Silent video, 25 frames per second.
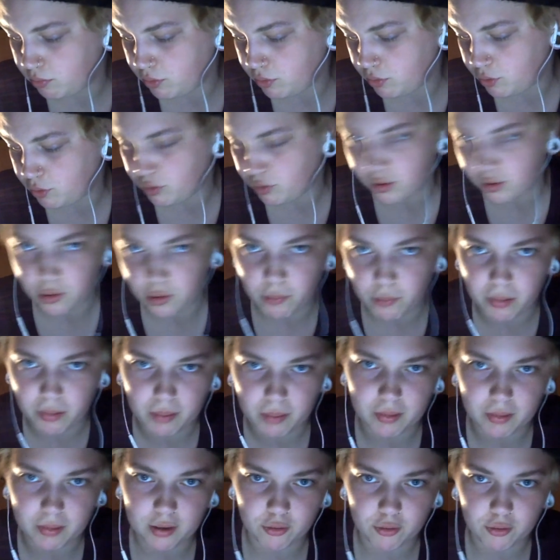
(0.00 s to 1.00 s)
little
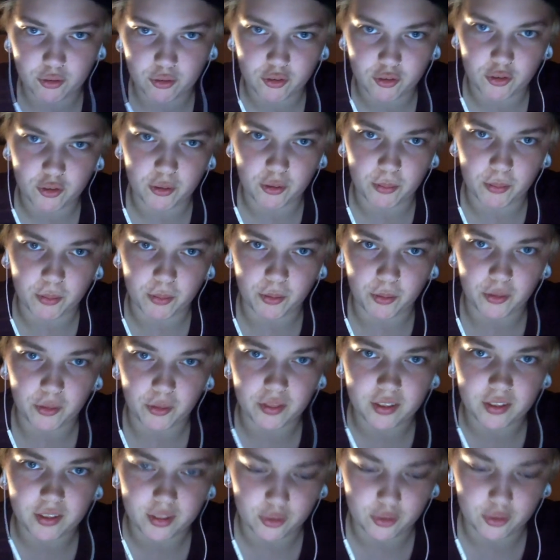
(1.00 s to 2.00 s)
baby hairs and they're
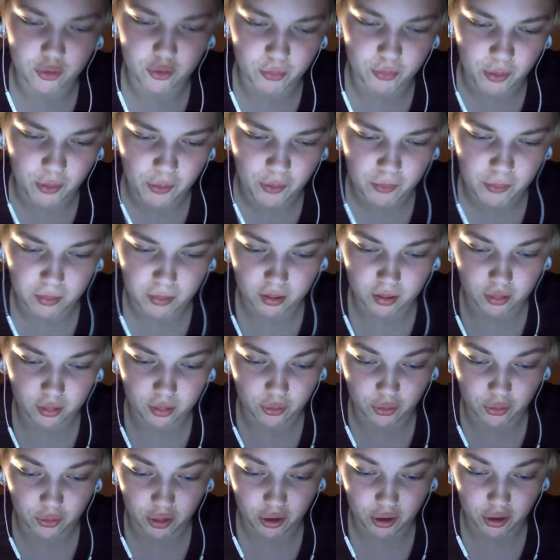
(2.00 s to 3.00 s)
blonde and they're small, but
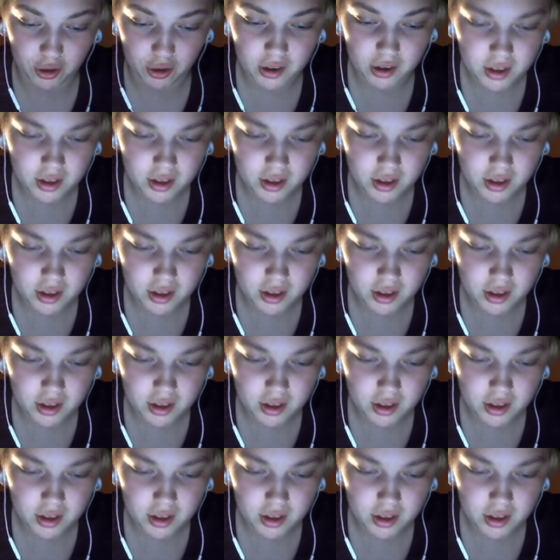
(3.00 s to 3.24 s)
they're there.